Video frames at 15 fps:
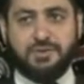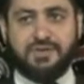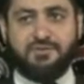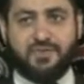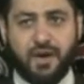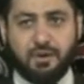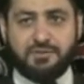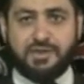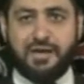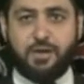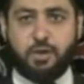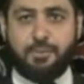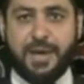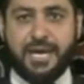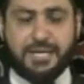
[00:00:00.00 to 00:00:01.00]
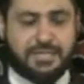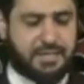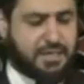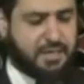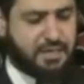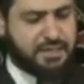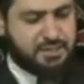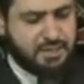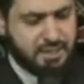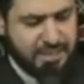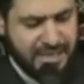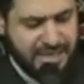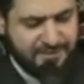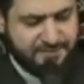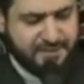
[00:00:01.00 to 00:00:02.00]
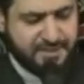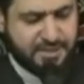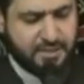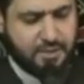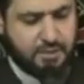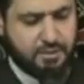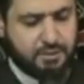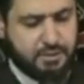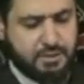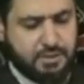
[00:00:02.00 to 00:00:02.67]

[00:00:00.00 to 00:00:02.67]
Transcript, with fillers: that follows Ahlul Bayt, their life is so.